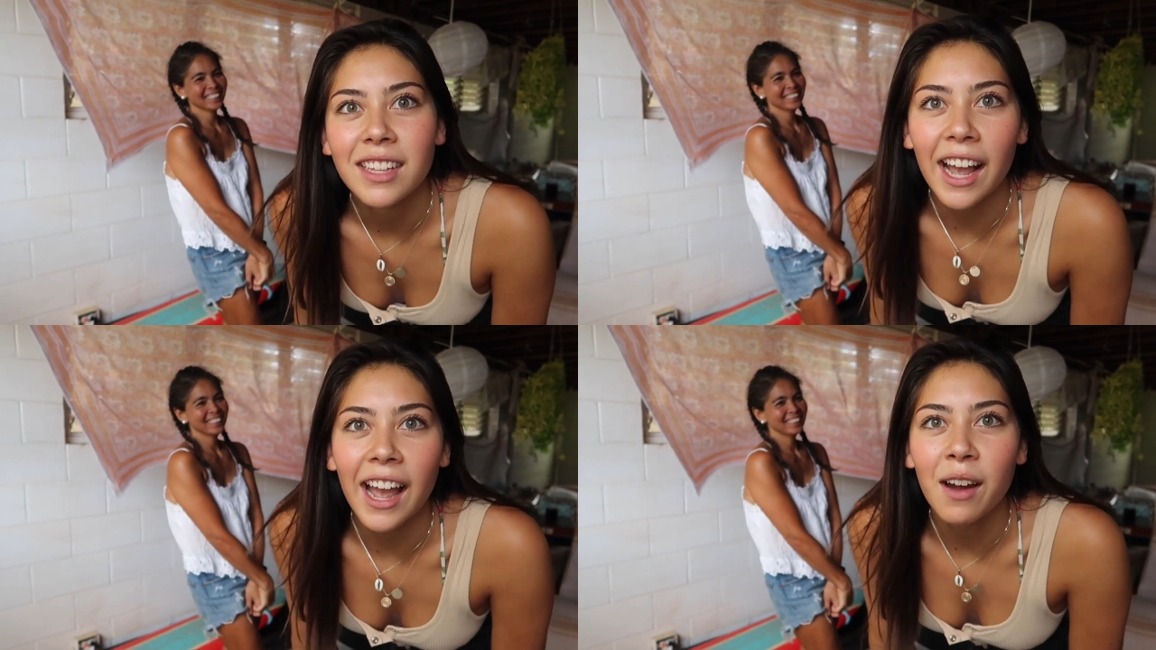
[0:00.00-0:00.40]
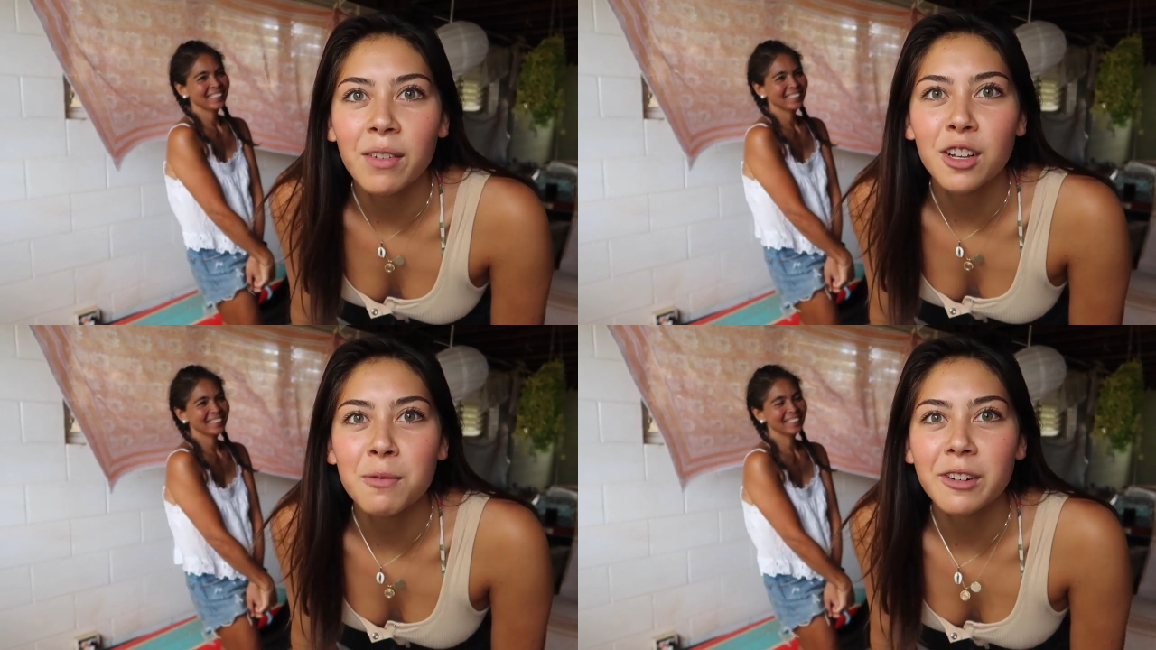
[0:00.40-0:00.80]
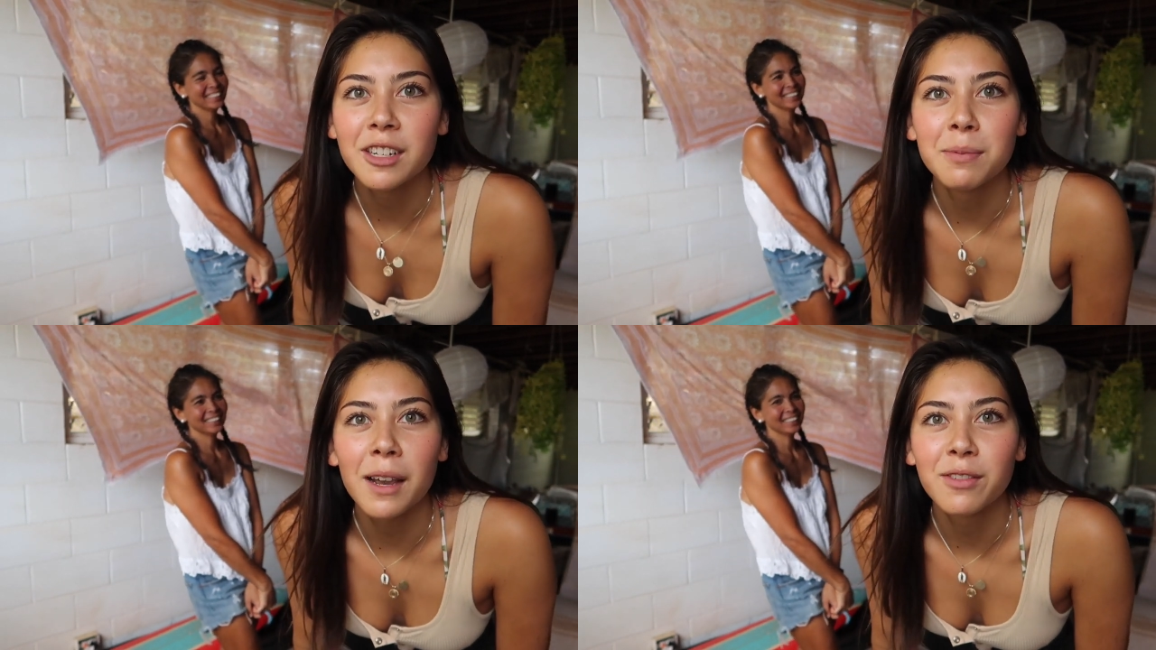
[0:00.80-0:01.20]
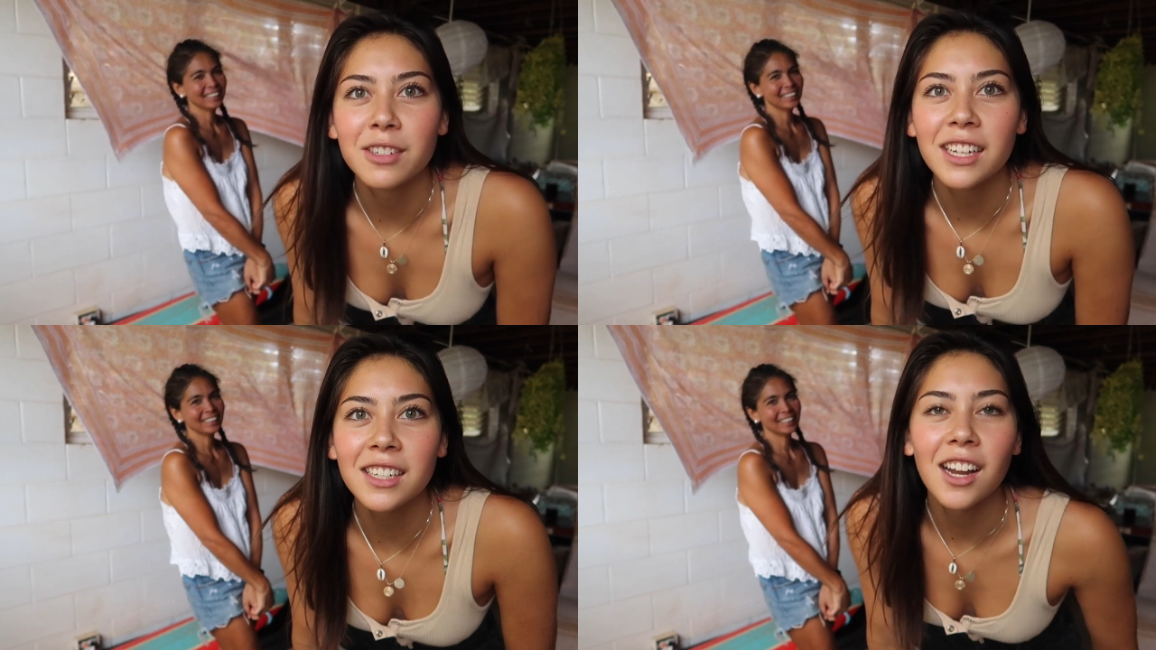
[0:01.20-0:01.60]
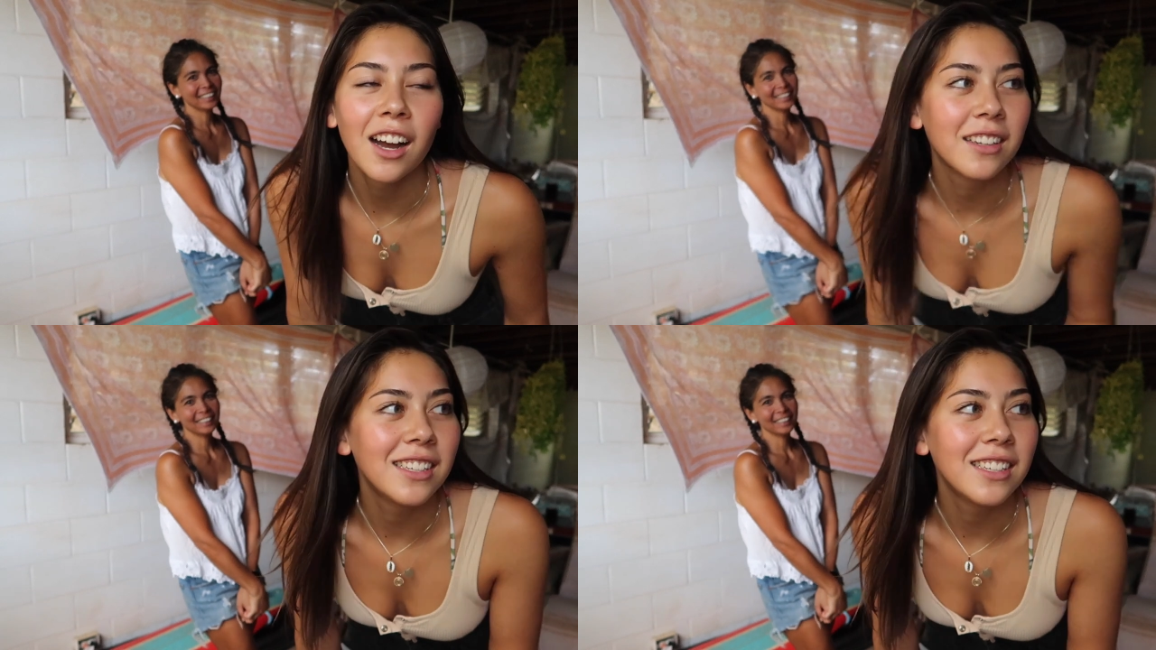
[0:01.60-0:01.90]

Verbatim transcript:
Speaker 1: Like, I have a little more respect for TikTok